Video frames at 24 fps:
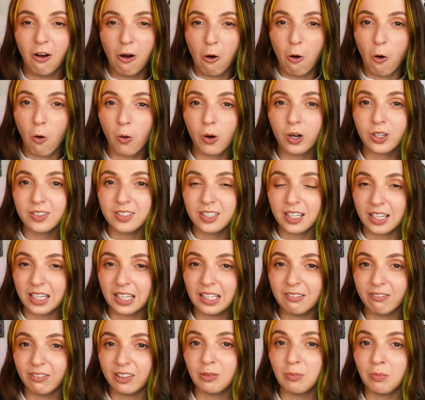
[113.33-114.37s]
or to
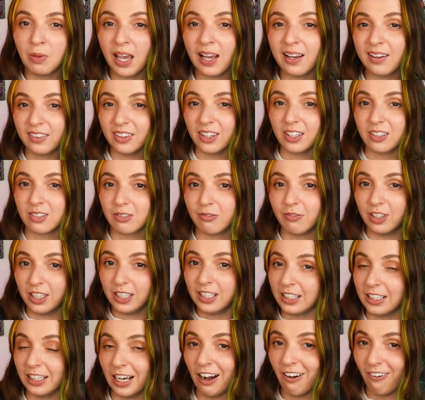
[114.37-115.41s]
even make this
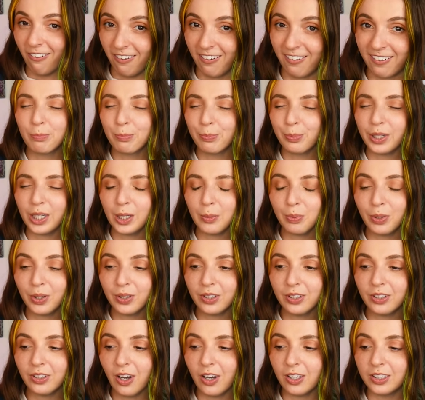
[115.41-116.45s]
video. But I put
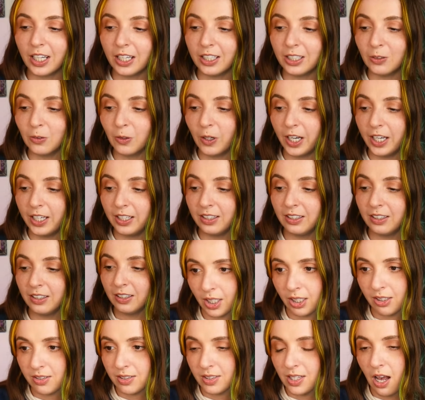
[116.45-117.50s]
it on anyway.
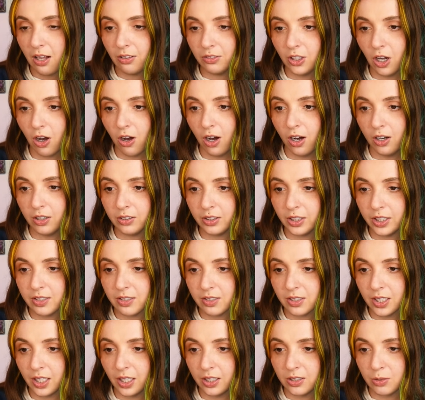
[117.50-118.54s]
It's not long. It's
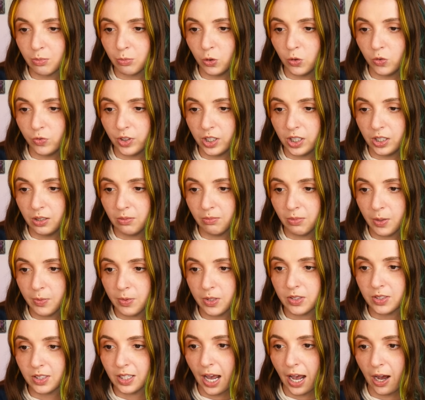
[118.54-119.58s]
a kid's movie. Maybe
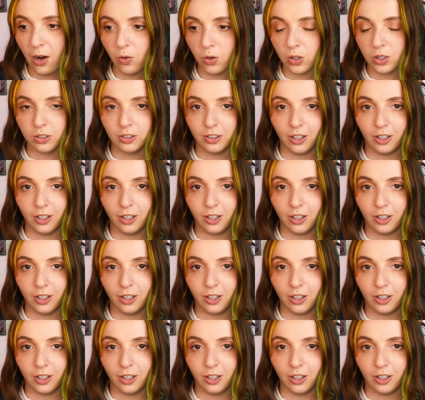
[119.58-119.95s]
it's an hour